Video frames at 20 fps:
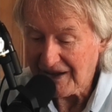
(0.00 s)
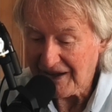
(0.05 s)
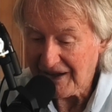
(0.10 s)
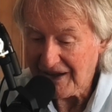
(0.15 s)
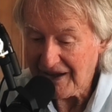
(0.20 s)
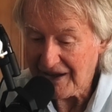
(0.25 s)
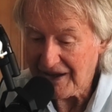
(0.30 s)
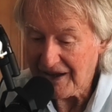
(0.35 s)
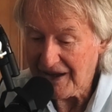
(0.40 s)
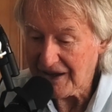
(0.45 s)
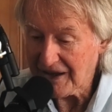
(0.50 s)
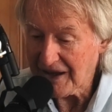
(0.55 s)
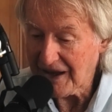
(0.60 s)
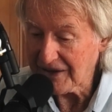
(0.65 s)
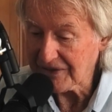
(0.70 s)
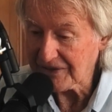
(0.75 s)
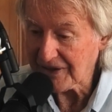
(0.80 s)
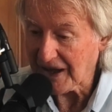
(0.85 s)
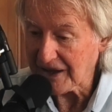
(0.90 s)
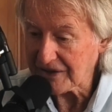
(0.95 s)

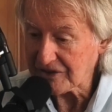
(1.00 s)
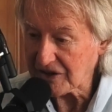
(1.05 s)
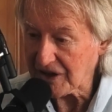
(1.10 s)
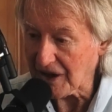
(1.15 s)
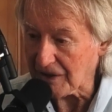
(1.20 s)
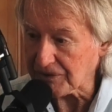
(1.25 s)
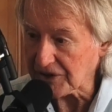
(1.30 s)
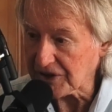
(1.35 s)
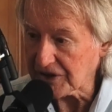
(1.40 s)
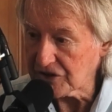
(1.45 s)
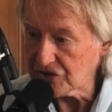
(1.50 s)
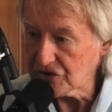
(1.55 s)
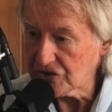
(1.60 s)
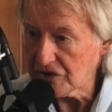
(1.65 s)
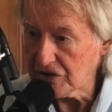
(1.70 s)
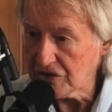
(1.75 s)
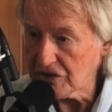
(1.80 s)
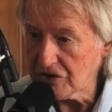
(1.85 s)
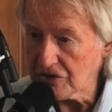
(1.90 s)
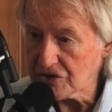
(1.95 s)
And they'd cover these
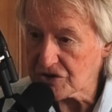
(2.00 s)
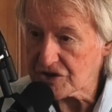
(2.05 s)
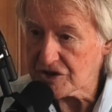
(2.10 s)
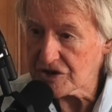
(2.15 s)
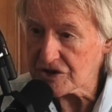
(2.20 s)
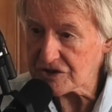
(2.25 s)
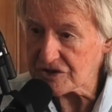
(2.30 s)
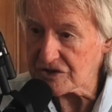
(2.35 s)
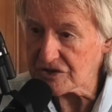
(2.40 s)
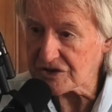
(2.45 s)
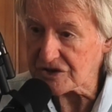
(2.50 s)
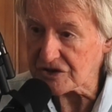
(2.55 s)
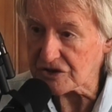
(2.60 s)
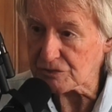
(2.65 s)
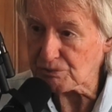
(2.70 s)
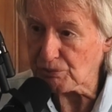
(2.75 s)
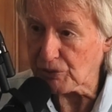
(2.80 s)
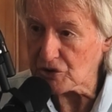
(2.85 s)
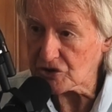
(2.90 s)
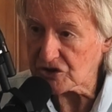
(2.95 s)
huge
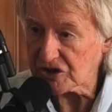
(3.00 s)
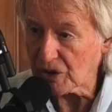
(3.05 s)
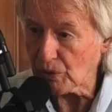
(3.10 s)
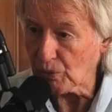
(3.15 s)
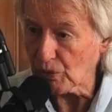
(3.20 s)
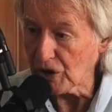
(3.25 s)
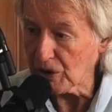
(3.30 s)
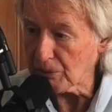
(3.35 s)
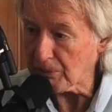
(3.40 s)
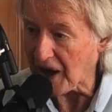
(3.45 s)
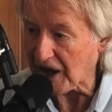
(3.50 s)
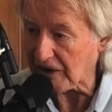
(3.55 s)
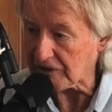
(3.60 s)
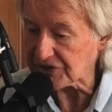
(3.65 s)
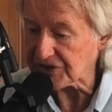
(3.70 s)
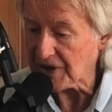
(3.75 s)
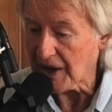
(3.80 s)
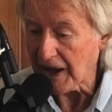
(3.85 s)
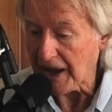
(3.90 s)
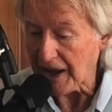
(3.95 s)
distances pushing
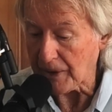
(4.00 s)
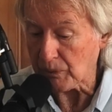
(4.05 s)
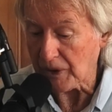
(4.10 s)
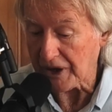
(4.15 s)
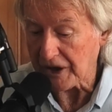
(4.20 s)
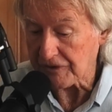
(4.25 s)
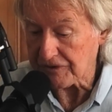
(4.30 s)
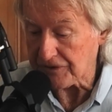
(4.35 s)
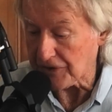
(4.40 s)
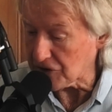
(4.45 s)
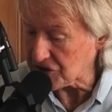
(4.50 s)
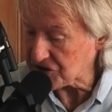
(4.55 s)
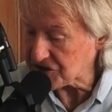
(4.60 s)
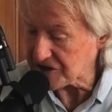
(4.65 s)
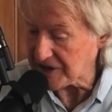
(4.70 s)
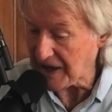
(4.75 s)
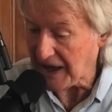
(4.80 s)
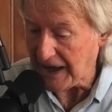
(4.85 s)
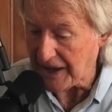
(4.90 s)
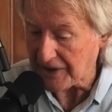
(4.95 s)
wheelbarrows. And when it first
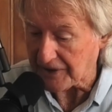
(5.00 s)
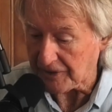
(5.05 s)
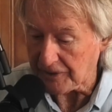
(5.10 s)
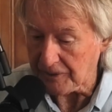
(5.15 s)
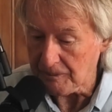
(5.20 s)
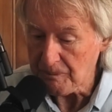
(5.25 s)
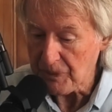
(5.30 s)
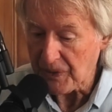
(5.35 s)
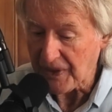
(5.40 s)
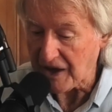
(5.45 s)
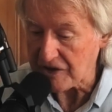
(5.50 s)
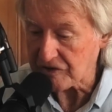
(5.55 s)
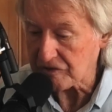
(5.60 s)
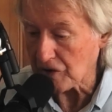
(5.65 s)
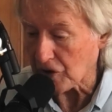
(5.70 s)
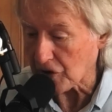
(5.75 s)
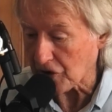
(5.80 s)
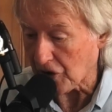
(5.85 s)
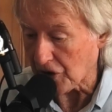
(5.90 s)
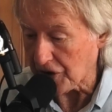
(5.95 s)
started, they
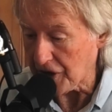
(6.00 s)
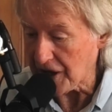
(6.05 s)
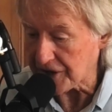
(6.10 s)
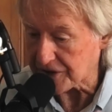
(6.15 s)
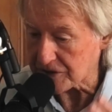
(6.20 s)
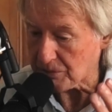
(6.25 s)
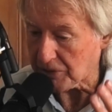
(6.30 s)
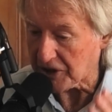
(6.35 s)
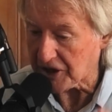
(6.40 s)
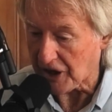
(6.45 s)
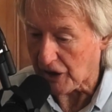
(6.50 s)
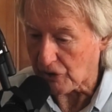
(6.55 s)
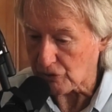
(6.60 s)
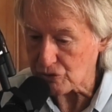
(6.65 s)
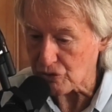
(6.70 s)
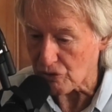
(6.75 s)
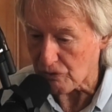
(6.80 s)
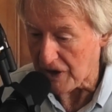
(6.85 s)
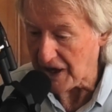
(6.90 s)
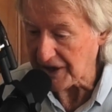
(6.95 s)
thought, oh, you had to be an
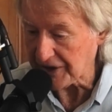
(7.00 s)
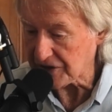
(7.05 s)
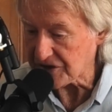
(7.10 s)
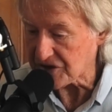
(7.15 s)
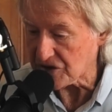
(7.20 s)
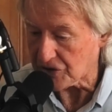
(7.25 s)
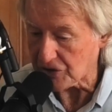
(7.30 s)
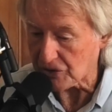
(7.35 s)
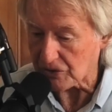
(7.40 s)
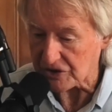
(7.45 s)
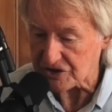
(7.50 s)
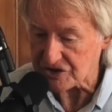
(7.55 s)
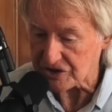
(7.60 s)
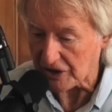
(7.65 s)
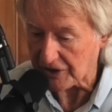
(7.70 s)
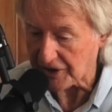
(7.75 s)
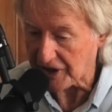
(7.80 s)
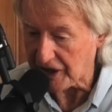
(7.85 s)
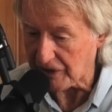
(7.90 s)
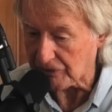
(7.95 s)
ultra runner to do it.
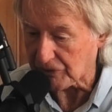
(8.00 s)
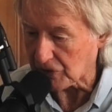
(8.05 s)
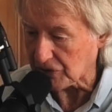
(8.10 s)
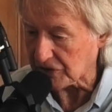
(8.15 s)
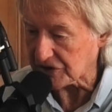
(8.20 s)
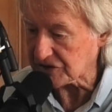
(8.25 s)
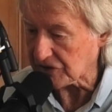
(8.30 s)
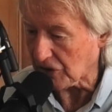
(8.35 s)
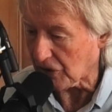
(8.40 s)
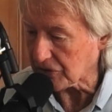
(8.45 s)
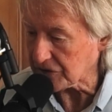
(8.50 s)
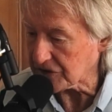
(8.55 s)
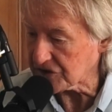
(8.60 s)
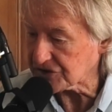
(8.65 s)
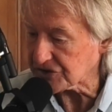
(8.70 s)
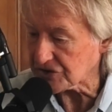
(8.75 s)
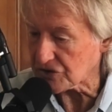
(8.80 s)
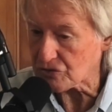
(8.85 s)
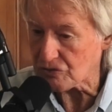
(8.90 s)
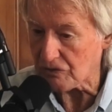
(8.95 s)
So they'd have all these long
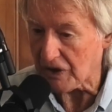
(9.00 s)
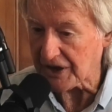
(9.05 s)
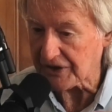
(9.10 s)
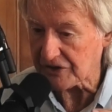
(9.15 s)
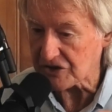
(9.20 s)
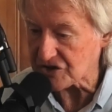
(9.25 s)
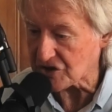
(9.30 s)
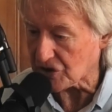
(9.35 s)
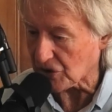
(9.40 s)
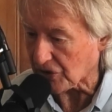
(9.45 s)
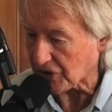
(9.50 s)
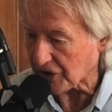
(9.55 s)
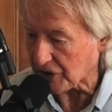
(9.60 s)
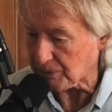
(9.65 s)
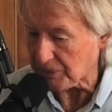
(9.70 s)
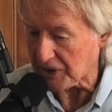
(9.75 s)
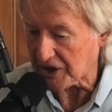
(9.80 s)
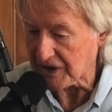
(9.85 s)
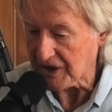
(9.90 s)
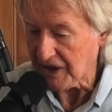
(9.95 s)
distance runners doing
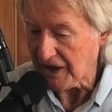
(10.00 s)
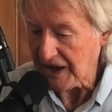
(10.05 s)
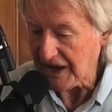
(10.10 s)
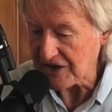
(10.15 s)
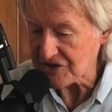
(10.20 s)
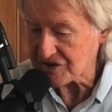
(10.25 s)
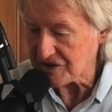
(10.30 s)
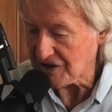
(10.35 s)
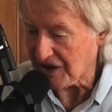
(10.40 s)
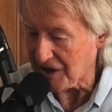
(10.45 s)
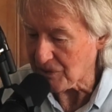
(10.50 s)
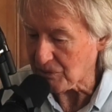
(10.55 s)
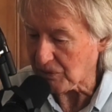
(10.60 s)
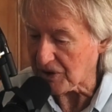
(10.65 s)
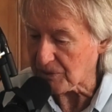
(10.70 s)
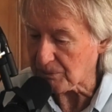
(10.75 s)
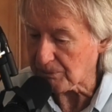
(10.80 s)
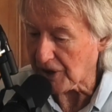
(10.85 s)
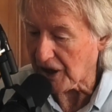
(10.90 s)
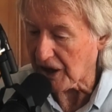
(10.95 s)
it. But as time
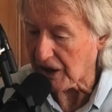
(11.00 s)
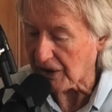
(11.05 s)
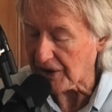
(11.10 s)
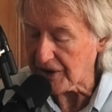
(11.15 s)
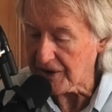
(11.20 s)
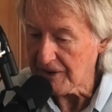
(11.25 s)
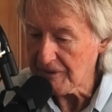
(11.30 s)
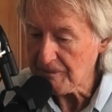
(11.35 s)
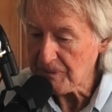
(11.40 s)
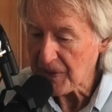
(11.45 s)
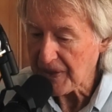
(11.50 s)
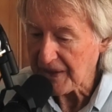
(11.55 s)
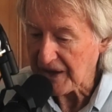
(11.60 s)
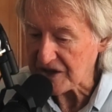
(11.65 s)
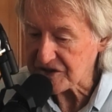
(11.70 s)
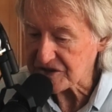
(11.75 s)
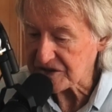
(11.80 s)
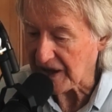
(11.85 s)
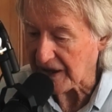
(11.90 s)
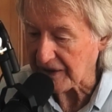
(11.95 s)
went by,
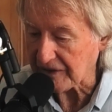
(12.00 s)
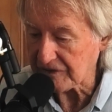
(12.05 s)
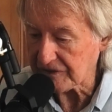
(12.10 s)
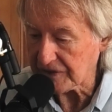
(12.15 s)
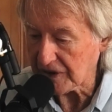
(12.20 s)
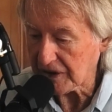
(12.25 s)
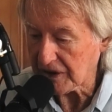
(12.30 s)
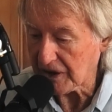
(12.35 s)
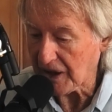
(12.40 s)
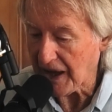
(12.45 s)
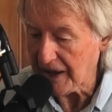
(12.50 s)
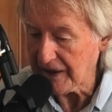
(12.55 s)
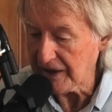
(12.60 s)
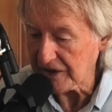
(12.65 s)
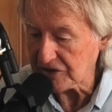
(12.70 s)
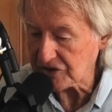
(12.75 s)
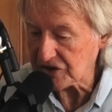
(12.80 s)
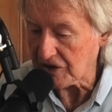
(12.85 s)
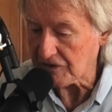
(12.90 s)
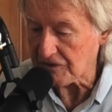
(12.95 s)
they started thinking, hey,
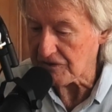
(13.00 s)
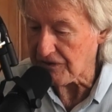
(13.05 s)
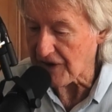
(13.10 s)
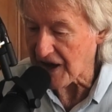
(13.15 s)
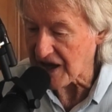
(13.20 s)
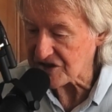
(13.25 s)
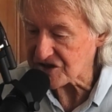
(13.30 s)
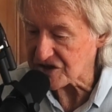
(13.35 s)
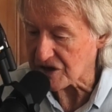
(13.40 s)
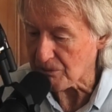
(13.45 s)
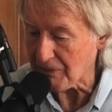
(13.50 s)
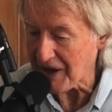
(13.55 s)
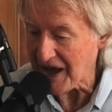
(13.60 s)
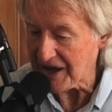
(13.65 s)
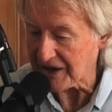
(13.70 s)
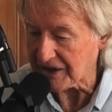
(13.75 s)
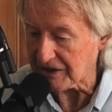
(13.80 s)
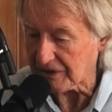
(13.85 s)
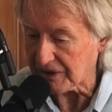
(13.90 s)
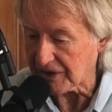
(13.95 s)
let's get faster
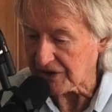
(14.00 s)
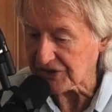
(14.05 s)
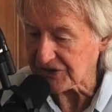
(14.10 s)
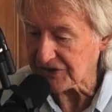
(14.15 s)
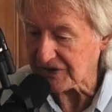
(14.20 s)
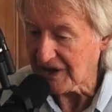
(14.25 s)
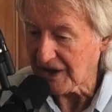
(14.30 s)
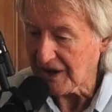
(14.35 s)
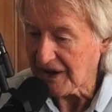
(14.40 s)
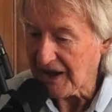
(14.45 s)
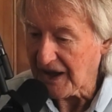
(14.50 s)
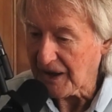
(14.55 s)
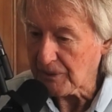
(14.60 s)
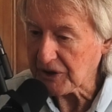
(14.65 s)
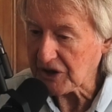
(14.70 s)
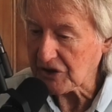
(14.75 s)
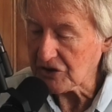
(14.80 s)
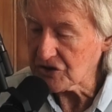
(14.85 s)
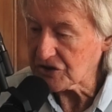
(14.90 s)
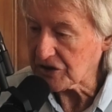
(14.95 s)
men in this
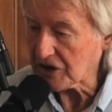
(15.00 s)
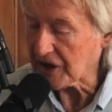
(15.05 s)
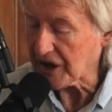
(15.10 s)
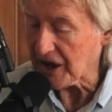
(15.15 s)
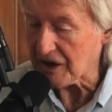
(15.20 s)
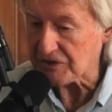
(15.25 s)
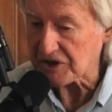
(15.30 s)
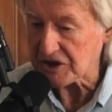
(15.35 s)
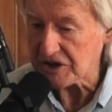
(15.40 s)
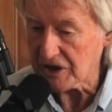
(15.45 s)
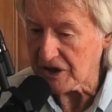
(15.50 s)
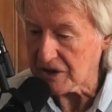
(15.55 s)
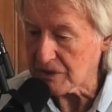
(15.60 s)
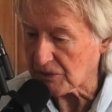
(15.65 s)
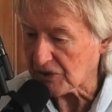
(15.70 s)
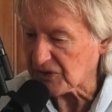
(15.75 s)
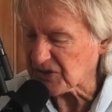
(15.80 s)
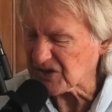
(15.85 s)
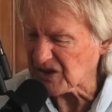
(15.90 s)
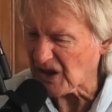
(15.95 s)
because you can have a
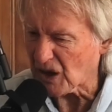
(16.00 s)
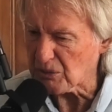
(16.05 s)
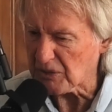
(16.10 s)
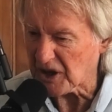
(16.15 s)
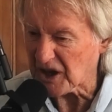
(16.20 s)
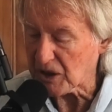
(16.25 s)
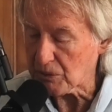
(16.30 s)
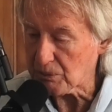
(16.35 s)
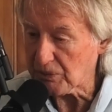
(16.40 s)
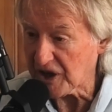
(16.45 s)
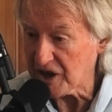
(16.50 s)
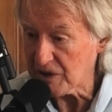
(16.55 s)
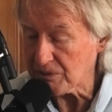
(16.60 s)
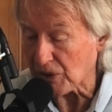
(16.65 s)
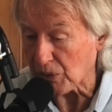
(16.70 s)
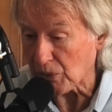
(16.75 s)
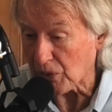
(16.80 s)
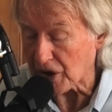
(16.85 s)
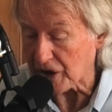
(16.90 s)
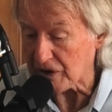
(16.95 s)
team of so many
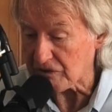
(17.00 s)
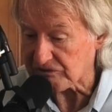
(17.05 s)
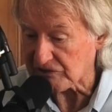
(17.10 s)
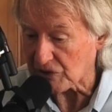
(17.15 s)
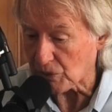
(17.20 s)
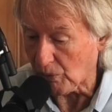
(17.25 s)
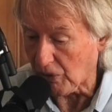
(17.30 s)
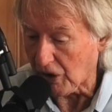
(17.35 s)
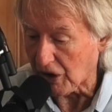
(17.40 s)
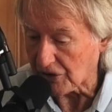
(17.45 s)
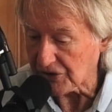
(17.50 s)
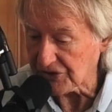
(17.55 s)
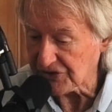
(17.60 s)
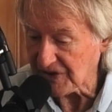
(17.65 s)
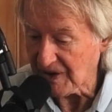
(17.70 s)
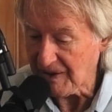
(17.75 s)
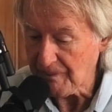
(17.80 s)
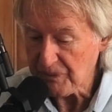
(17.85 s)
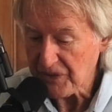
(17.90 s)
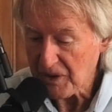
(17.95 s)
people, whatever it
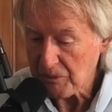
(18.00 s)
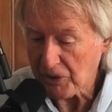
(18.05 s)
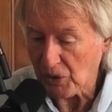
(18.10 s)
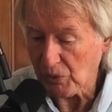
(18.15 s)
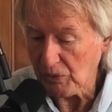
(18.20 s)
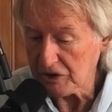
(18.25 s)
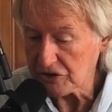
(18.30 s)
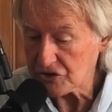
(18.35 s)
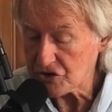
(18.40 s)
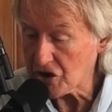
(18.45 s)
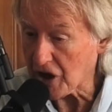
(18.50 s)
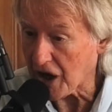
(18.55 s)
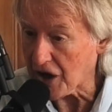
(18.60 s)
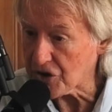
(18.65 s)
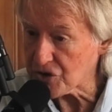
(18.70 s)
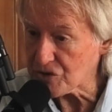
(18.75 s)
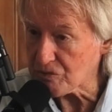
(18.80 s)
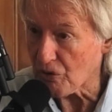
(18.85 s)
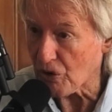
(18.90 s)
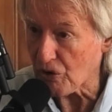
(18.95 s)
was, but we'll
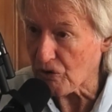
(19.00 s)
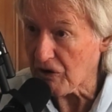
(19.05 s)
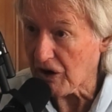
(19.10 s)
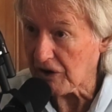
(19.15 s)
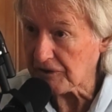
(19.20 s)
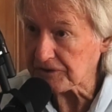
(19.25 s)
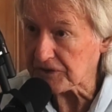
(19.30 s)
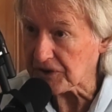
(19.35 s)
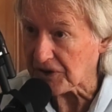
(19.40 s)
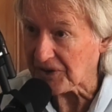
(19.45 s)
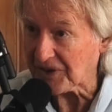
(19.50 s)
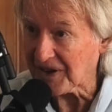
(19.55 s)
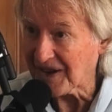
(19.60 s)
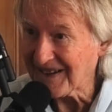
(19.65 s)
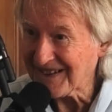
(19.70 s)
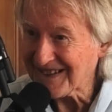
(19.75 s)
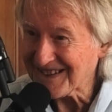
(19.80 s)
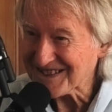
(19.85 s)
change more often.